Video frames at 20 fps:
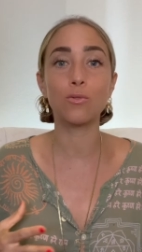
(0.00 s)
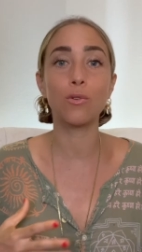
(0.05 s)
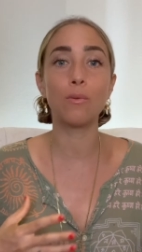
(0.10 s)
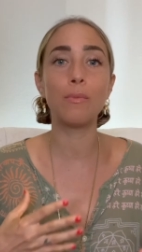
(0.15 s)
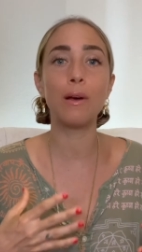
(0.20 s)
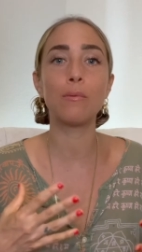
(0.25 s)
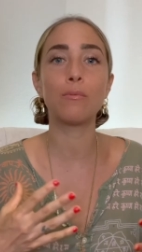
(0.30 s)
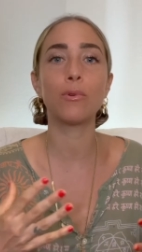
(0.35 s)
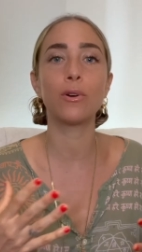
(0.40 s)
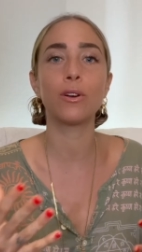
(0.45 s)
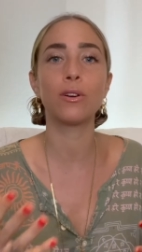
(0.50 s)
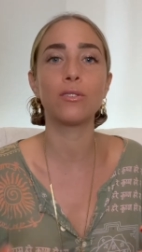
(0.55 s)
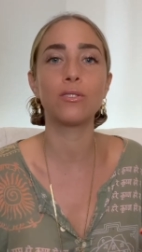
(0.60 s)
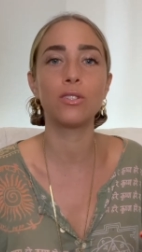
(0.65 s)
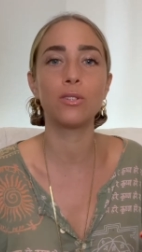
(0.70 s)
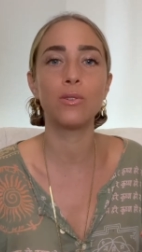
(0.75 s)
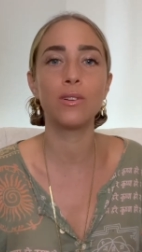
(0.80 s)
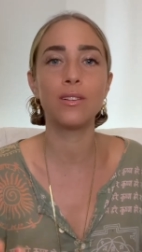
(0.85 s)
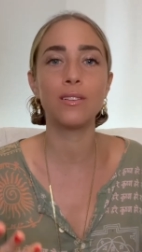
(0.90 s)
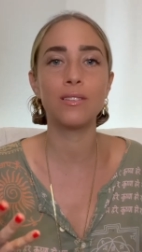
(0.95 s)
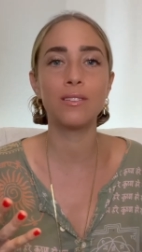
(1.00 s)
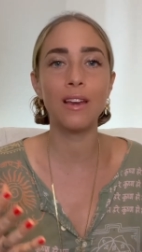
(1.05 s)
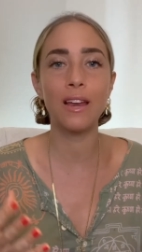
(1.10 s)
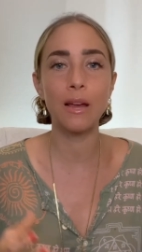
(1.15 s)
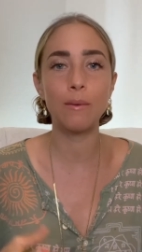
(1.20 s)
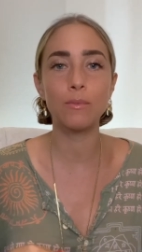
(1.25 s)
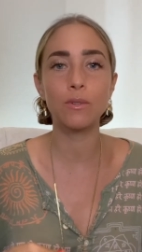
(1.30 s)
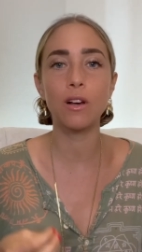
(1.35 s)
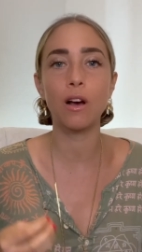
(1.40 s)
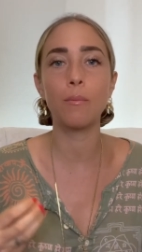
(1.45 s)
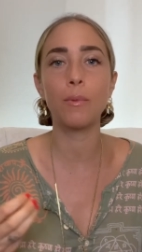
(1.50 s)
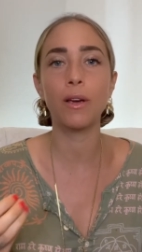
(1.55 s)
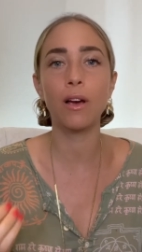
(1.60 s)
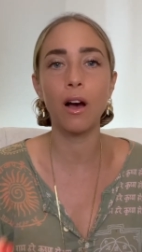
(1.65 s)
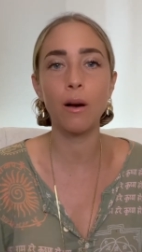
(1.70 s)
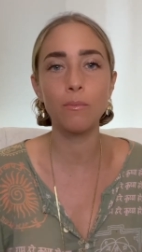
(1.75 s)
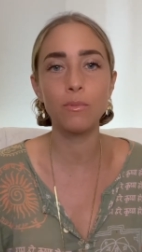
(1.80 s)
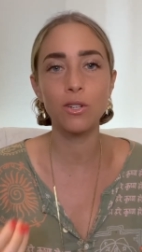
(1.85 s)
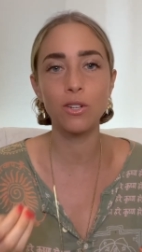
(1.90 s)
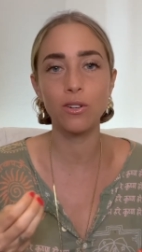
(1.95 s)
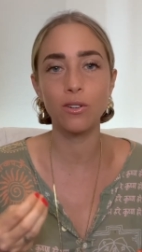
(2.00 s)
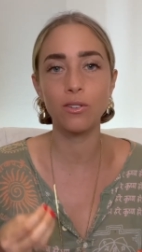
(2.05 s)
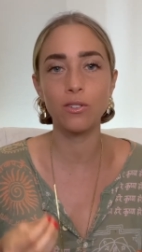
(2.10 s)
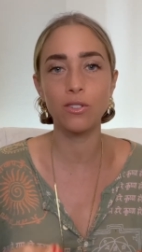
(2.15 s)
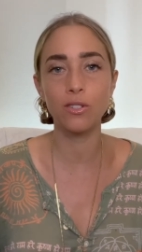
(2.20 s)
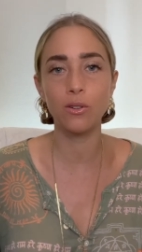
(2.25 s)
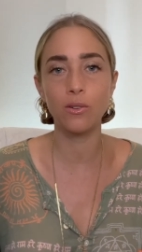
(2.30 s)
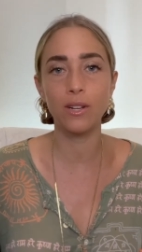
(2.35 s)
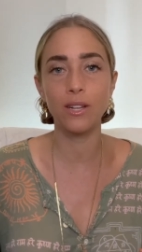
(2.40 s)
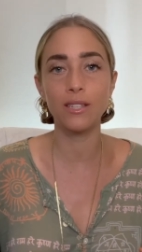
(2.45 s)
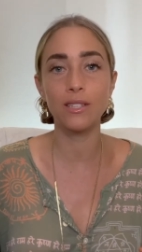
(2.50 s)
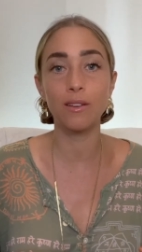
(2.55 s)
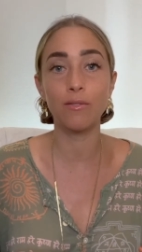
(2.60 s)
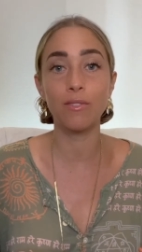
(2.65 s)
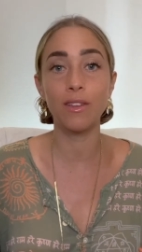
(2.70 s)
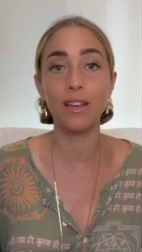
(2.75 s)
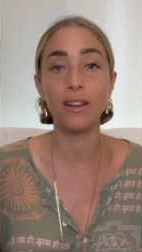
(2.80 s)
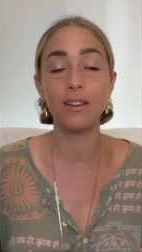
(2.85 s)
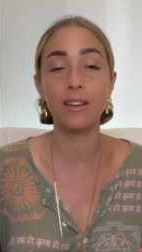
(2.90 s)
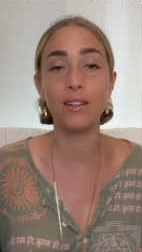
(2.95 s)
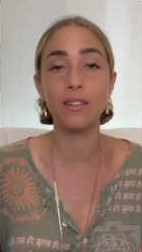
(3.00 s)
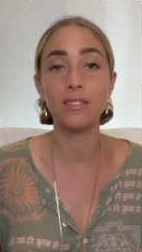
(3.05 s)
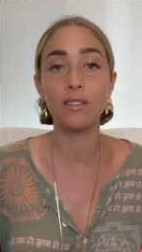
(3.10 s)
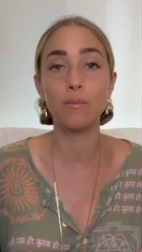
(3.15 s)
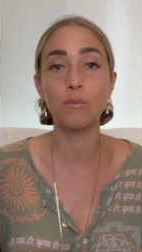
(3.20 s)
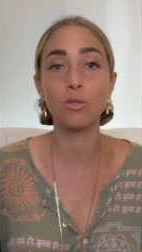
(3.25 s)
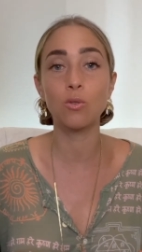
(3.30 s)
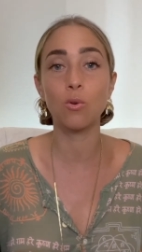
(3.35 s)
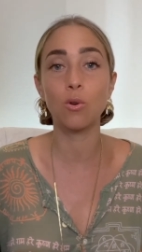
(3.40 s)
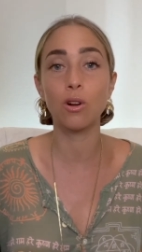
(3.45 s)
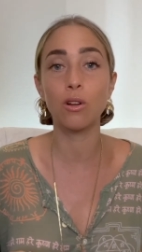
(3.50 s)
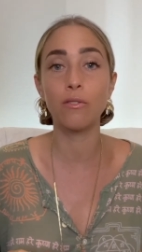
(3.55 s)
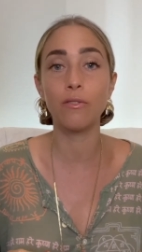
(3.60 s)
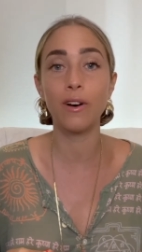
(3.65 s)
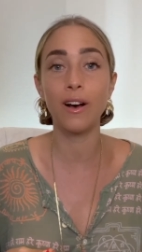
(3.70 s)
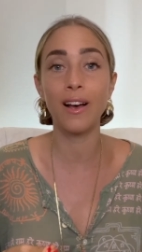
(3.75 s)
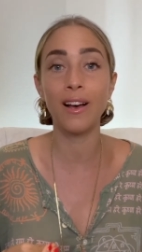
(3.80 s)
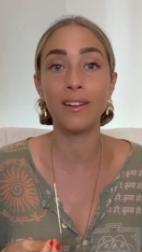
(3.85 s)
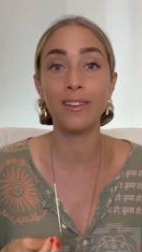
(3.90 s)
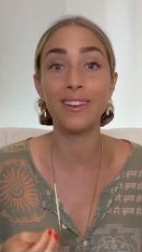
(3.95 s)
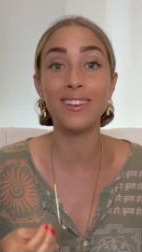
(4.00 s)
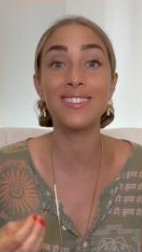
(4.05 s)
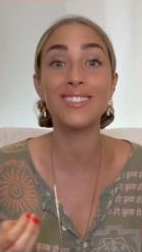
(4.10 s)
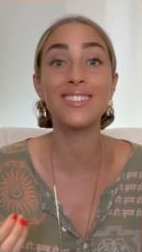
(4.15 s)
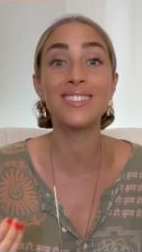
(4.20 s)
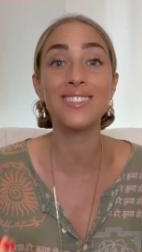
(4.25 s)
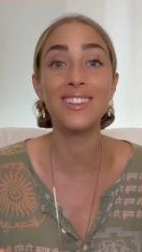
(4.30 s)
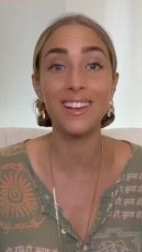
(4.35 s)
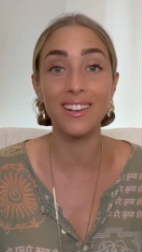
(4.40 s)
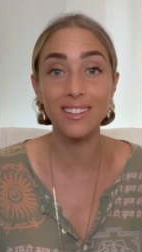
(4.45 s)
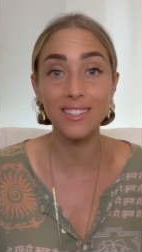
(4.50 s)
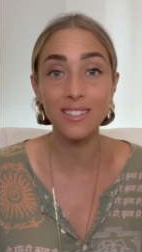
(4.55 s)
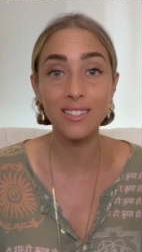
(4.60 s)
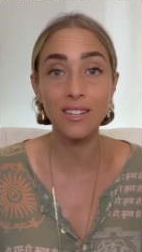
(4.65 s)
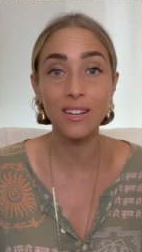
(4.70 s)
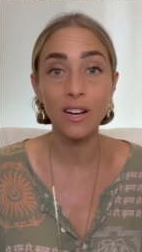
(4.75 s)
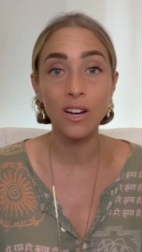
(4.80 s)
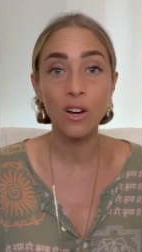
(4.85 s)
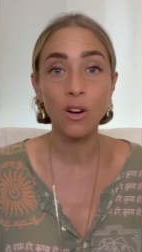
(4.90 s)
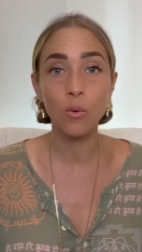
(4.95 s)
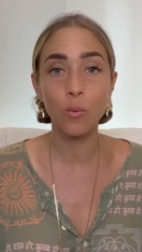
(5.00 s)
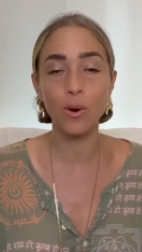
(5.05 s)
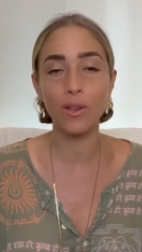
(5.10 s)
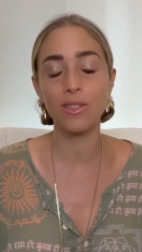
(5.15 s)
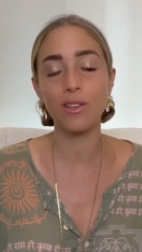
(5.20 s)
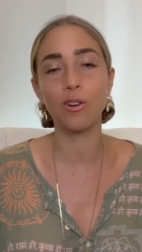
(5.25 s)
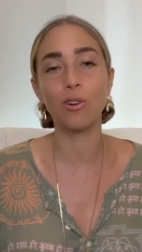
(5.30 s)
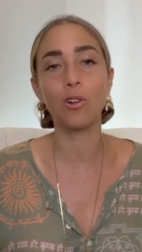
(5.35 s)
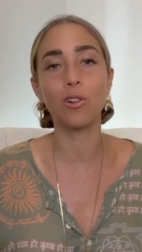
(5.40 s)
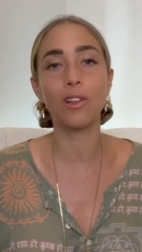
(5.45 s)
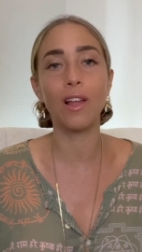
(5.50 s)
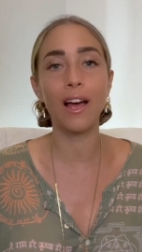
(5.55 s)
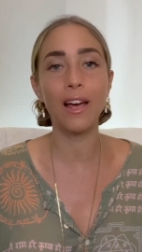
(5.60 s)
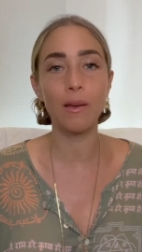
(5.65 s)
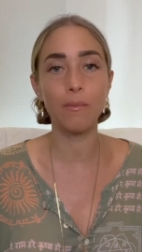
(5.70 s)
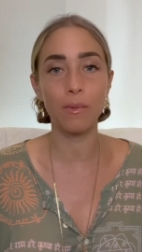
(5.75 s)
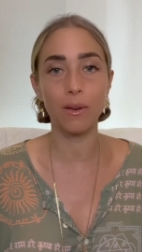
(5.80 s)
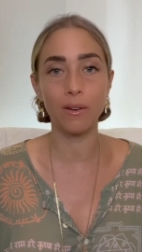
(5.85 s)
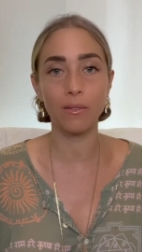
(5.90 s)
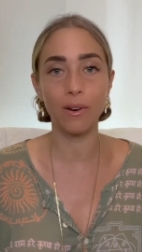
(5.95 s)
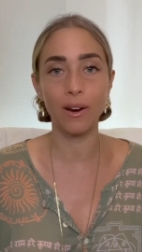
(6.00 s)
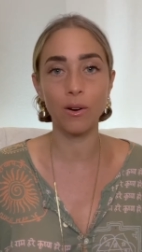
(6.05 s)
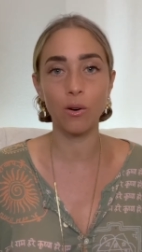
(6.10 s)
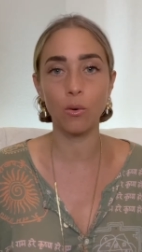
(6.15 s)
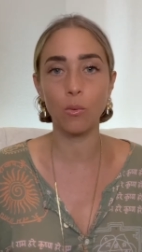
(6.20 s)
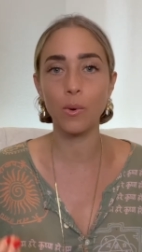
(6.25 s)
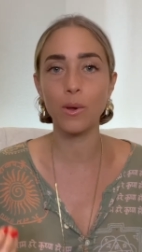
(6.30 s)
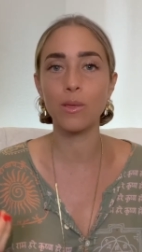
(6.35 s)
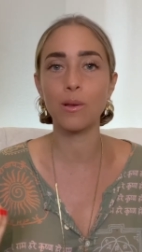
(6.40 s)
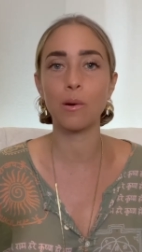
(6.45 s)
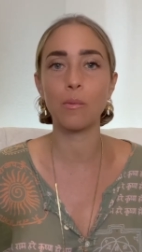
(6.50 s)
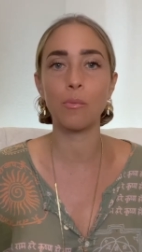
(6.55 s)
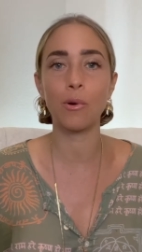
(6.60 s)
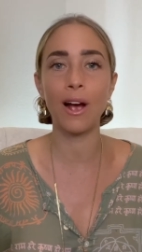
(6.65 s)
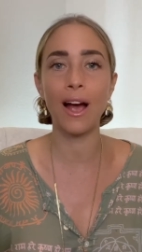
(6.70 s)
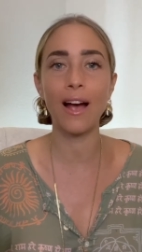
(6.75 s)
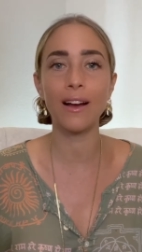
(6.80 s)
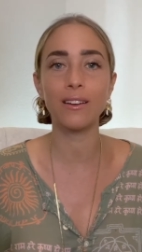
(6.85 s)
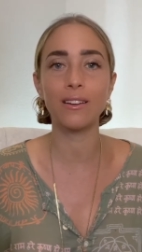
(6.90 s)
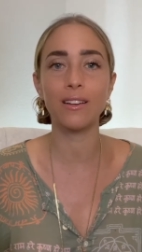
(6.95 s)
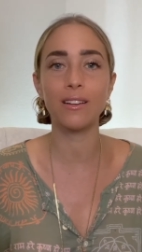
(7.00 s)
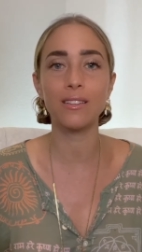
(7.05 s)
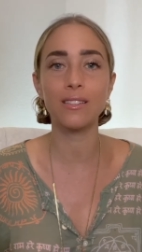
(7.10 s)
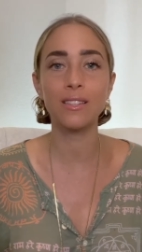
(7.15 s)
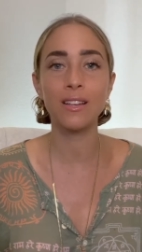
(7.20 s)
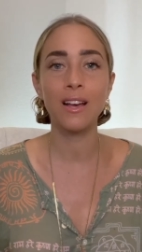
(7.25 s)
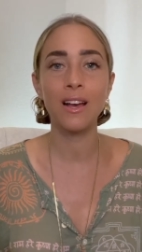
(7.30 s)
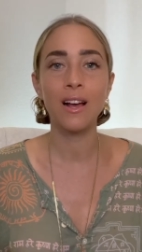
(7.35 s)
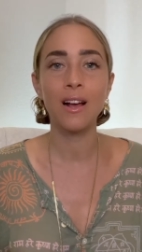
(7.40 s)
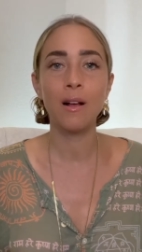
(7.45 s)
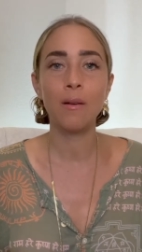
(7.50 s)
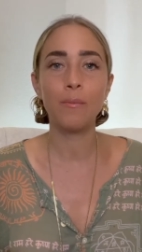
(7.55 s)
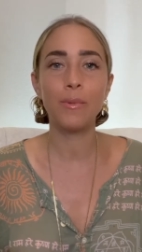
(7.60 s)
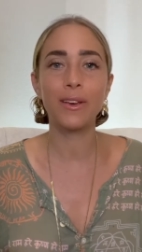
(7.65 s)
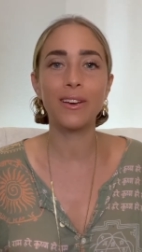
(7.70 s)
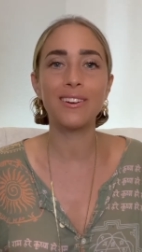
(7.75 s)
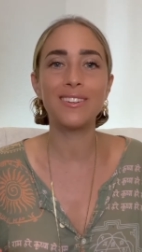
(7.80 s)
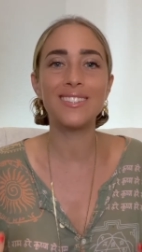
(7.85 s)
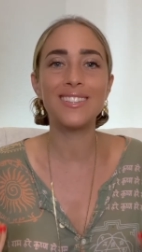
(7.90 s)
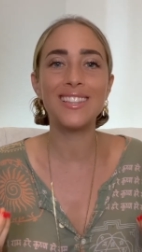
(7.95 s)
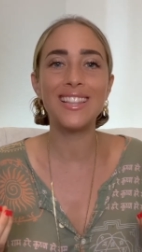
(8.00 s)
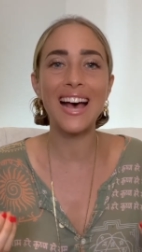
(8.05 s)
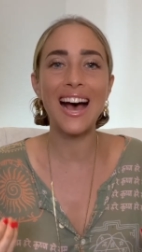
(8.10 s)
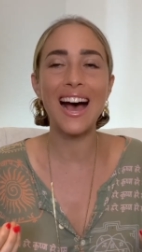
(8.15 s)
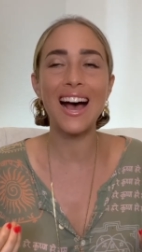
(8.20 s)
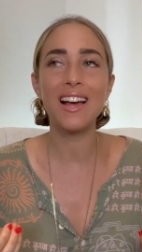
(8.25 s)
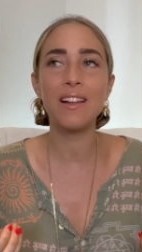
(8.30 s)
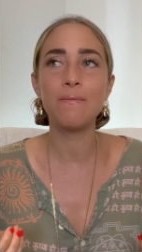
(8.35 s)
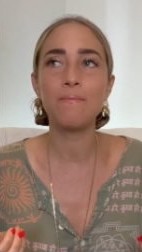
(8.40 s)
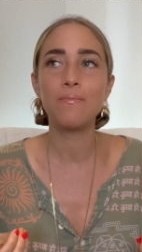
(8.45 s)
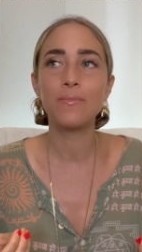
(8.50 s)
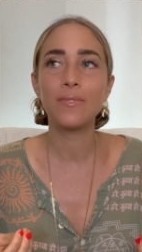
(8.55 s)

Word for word: remembering your students' names, coming up to your students if they need some sort of an assist with their alignment, right? Or with their practice, because that